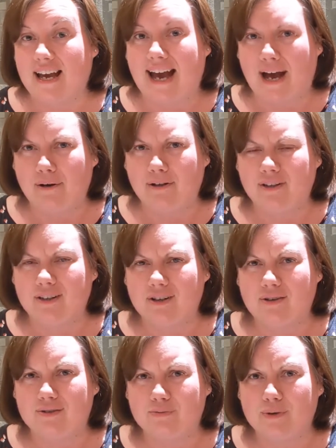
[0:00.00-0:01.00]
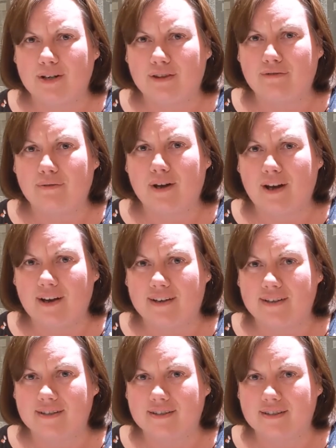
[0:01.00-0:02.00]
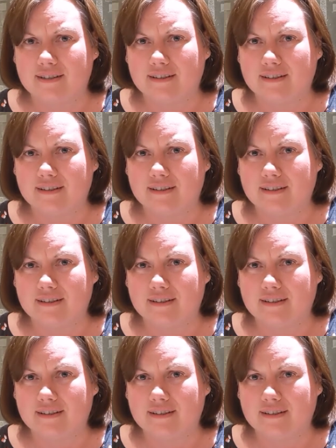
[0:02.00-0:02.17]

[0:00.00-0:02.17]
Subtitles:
How can God work through us?